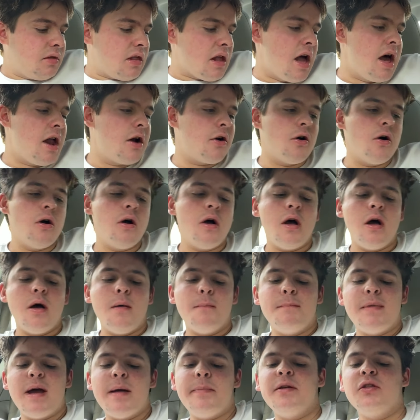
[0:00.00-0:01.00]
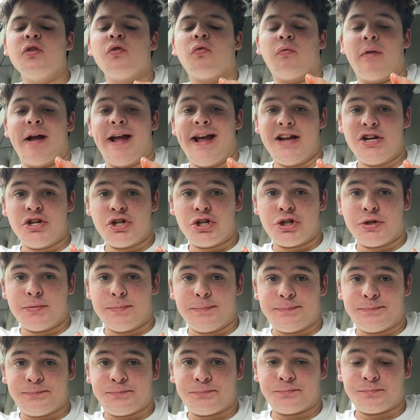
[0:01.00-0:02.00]
I don't know. Maybe the ranch
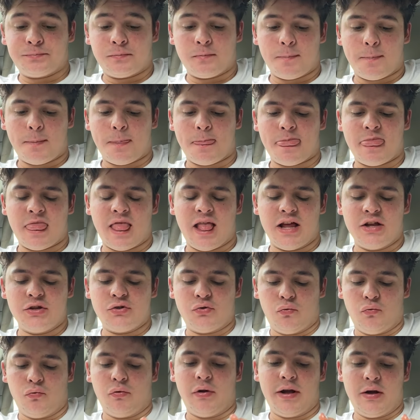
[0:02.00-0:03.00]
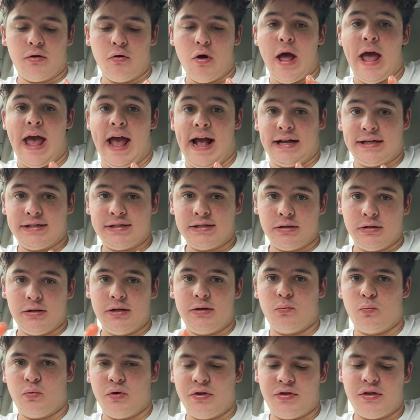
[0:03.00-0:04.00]
is like
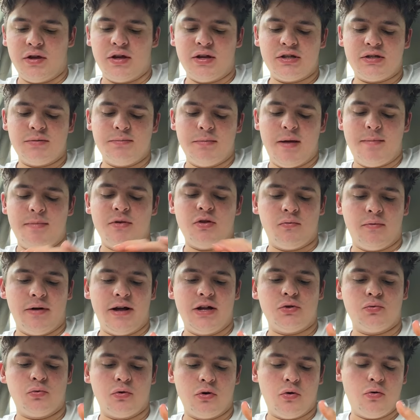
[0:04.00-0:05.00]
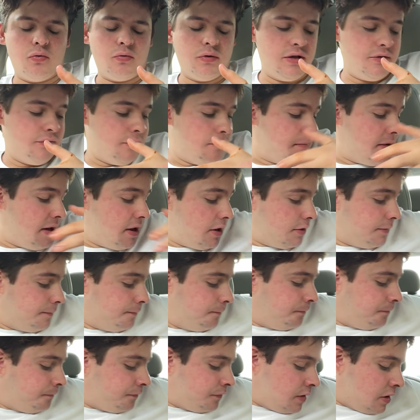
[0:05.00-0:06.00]
excellent with this. Maybe the ranch will go even better
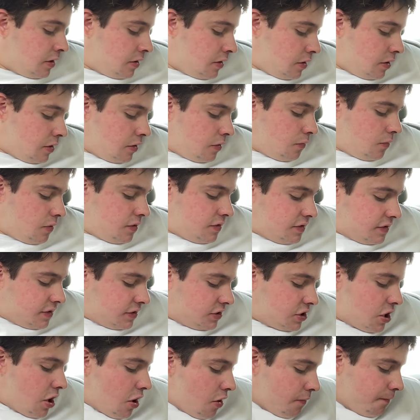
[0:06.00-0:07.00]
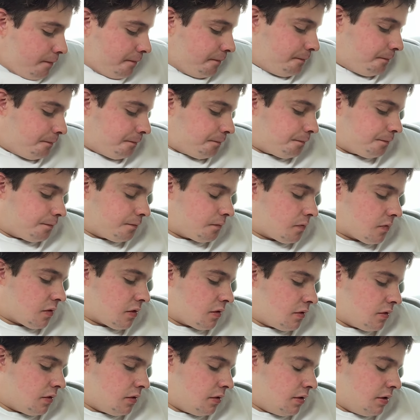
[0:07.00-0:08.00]
with this. So
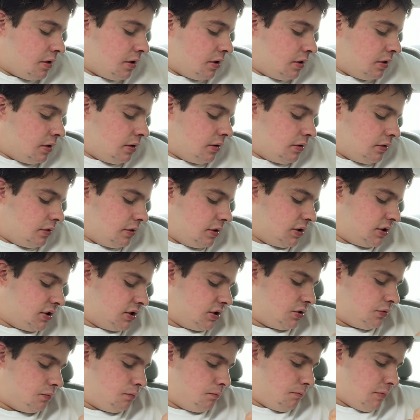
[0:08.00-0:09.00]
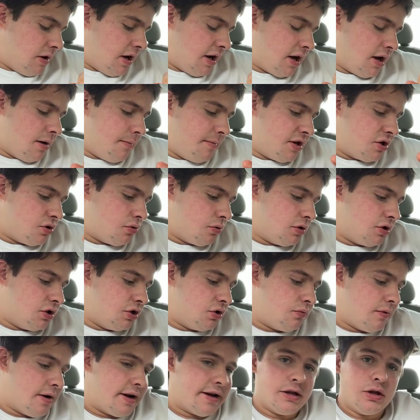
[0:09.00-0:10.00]
this is, I gotta make sure
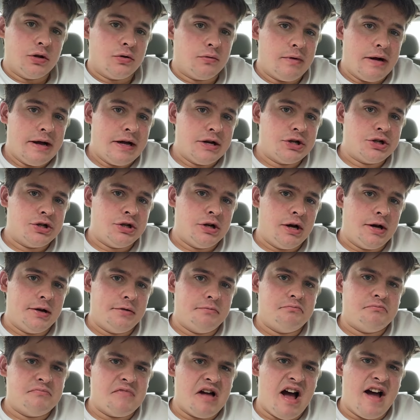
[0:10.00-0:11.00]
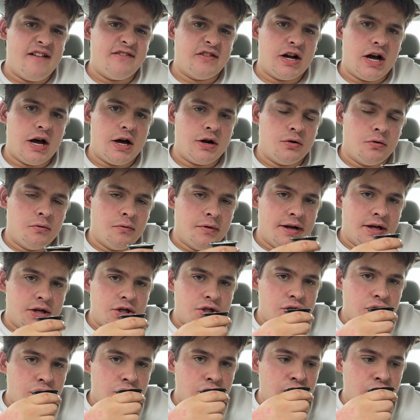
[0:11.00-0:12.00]
this regular ranch, not avocado ranch.